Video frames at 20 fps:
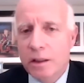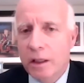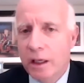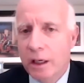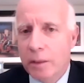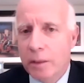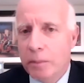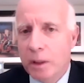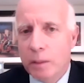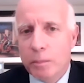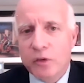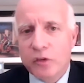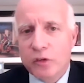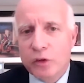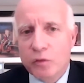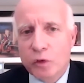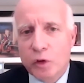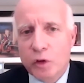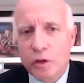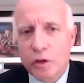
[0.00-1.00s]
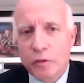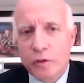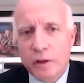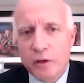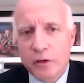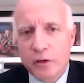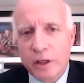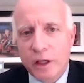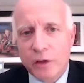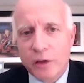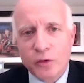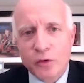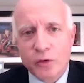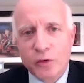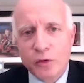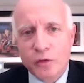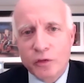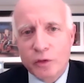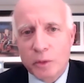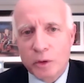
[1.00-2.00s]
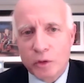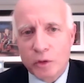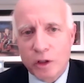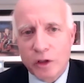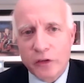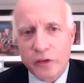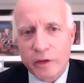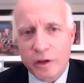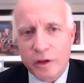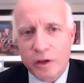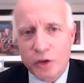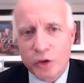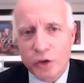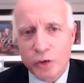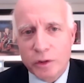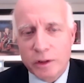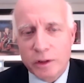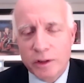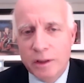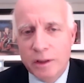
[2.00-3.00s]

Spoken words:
and members of World Affairs Councils from across the country.